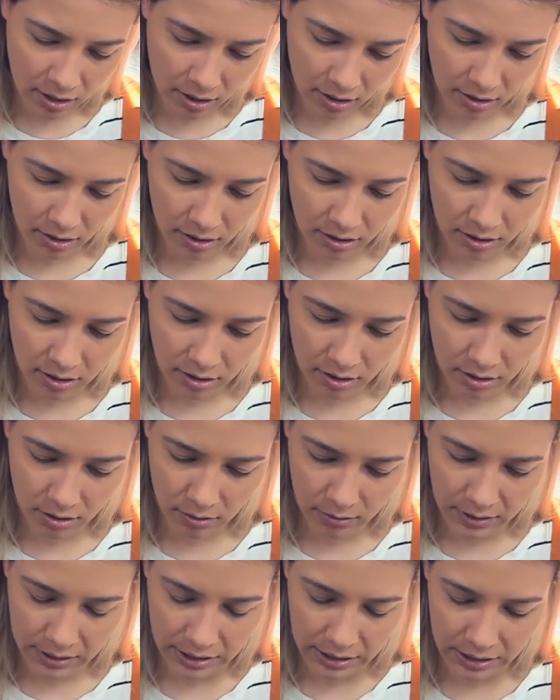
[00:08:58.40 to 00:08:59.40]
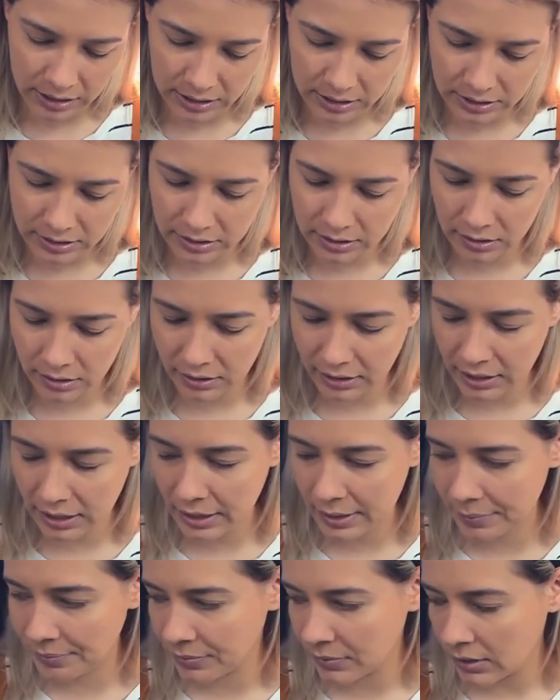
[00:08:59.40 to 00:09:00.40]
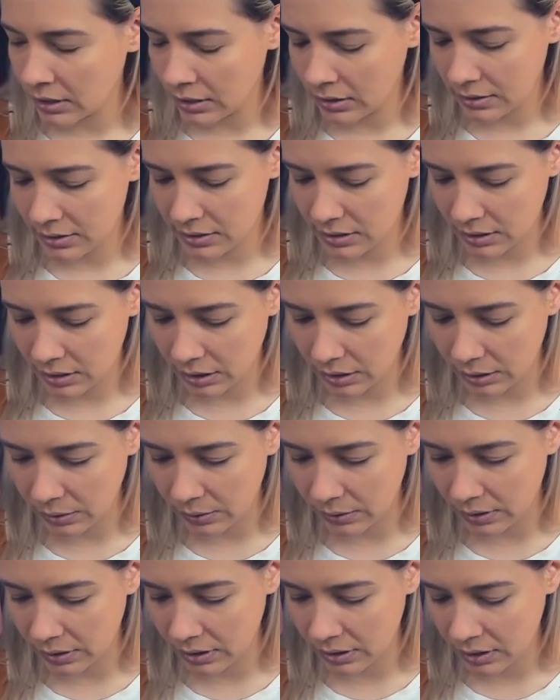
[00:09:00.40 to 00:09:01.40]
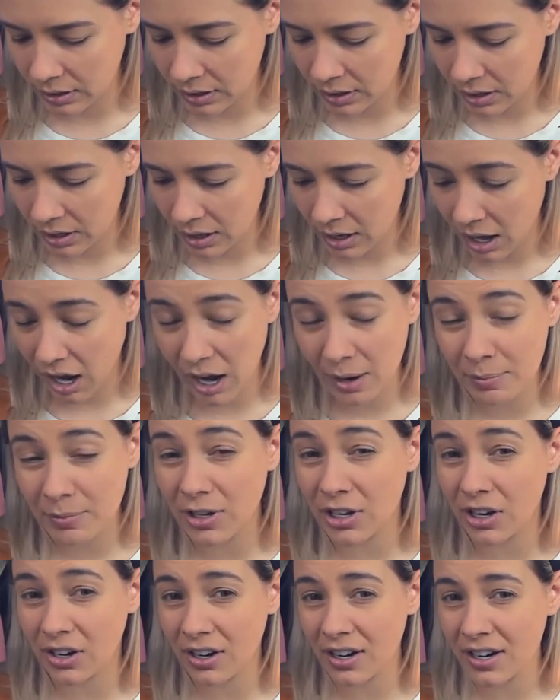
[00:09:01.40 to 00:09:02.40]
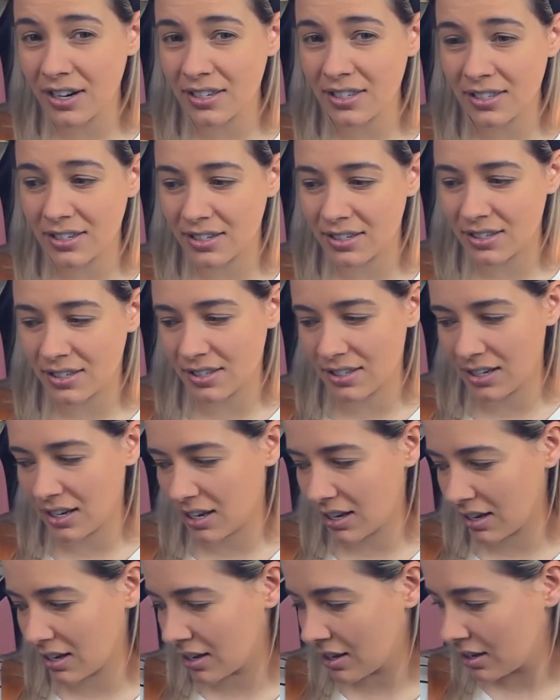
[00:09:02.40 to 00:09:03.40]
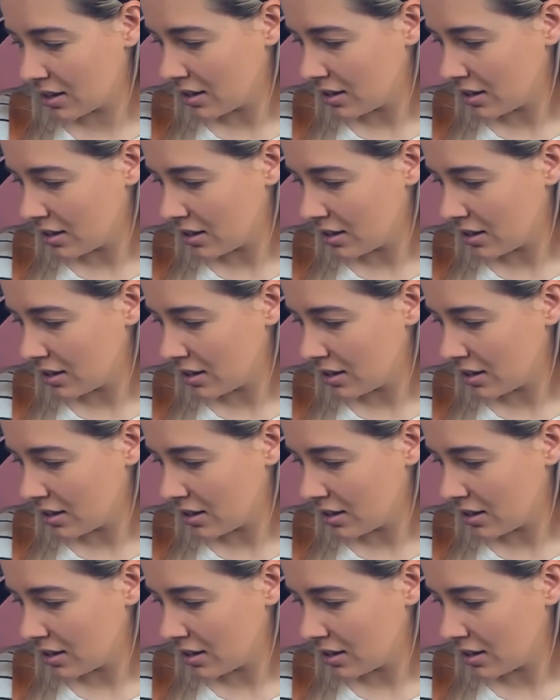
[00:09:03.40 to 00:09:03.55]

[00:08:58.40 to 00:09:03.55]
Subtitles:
on who he is and all that. So, I'm curious to see.